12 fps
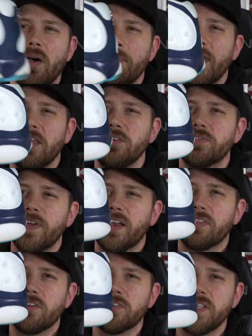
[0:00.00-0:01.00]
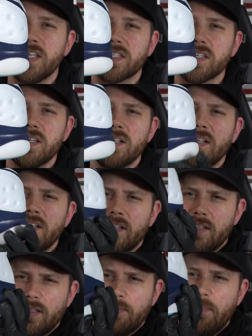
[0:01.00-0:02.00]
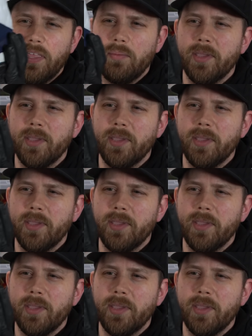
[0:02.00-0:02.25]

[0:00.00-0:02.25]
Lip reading: I'm not a huge fan of 13s, mainly